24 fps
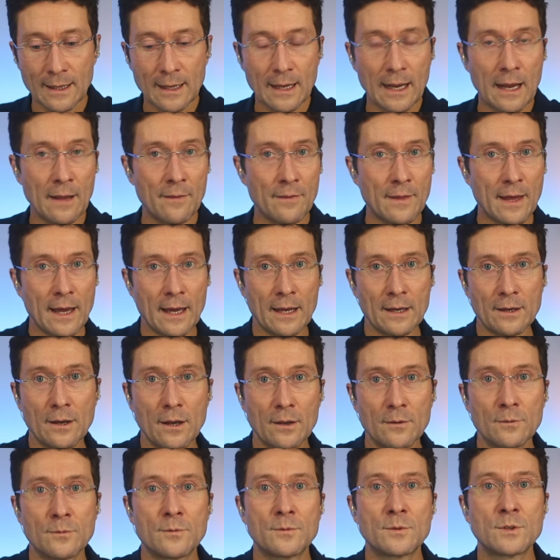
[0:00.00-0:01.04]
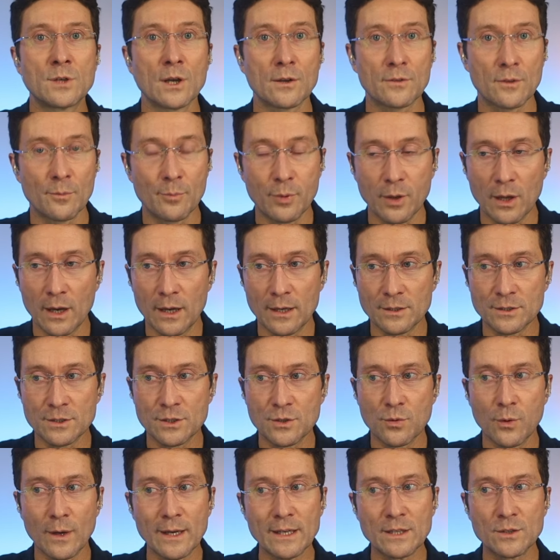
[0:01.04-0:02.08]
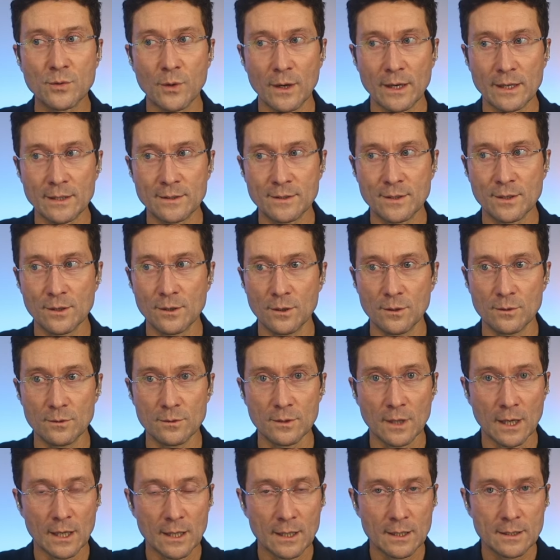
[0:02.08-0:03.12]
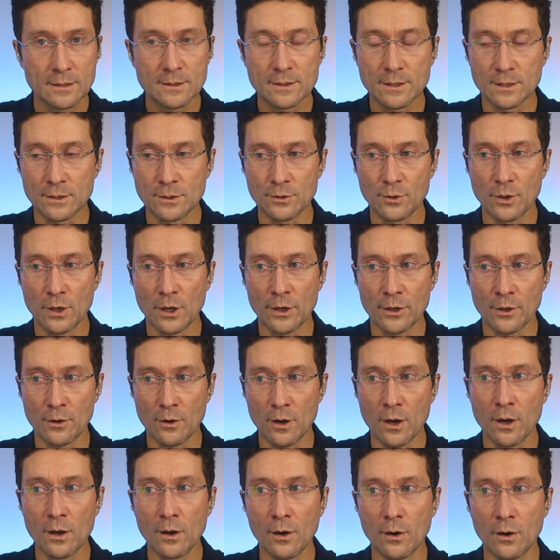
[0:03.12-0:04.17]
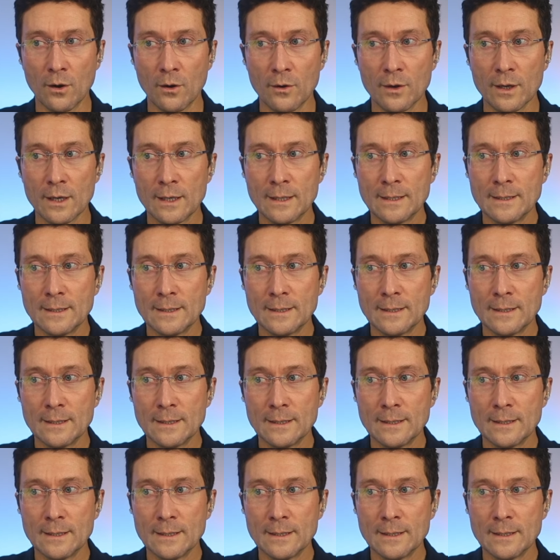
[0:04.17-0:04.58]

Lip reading: and then took the plunge 2022 to do it on your own.